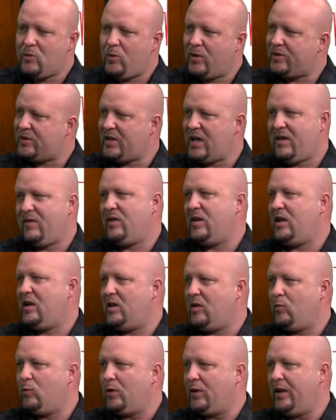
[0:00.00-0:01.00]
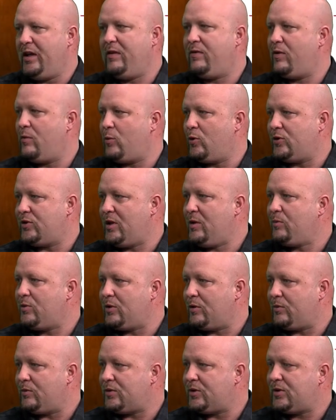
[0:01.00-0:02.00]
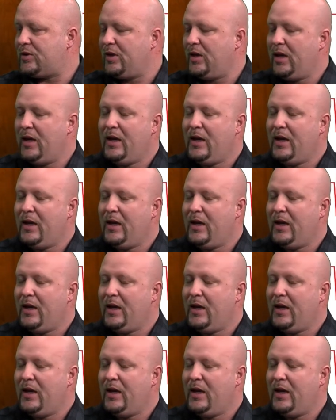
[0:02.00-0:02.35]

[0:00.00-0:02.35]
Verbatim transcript: wasn't having any relief from her symptoms